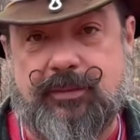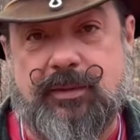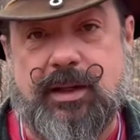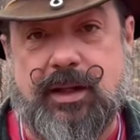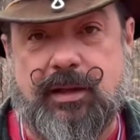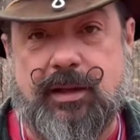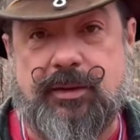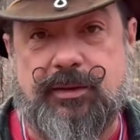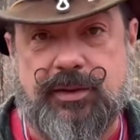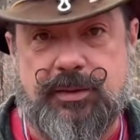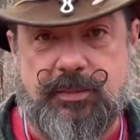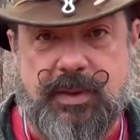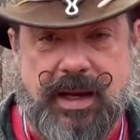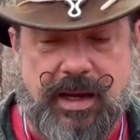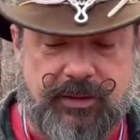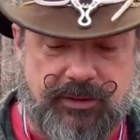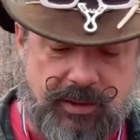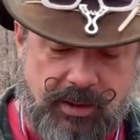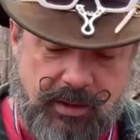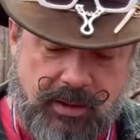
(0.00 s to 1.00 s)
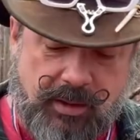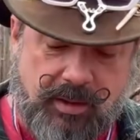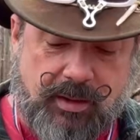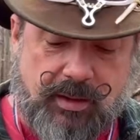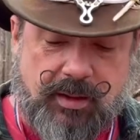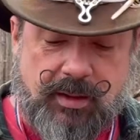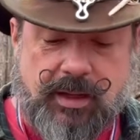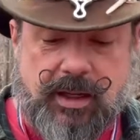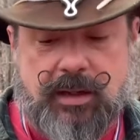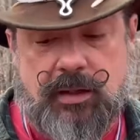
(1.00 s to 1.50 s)
I love this patch
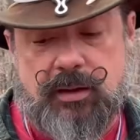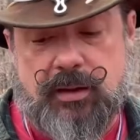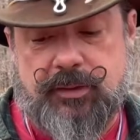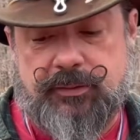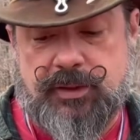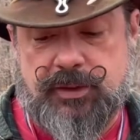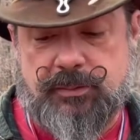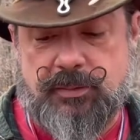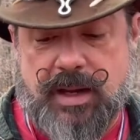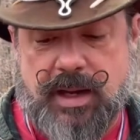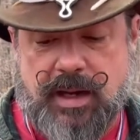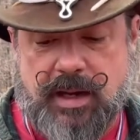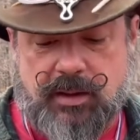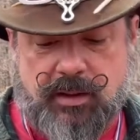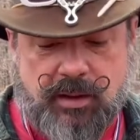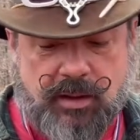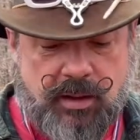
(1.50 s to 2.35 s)
and I love this bag.